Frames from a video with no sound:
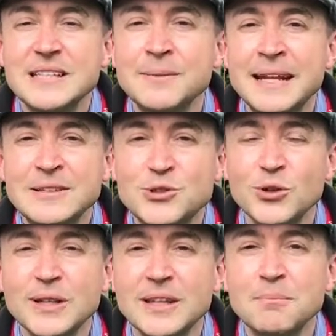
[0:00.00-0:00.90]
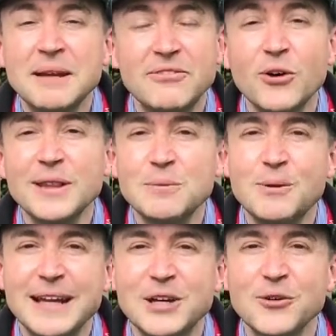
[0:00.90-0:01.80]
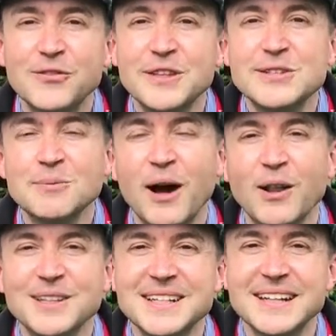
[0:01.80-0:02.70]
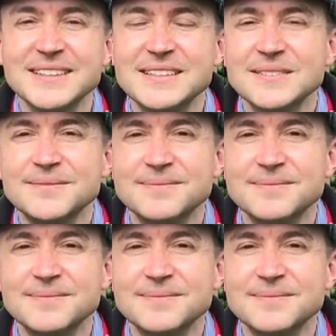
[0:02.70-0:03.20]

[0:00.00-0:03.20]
them and enjoy them before they break up for the summer holidays.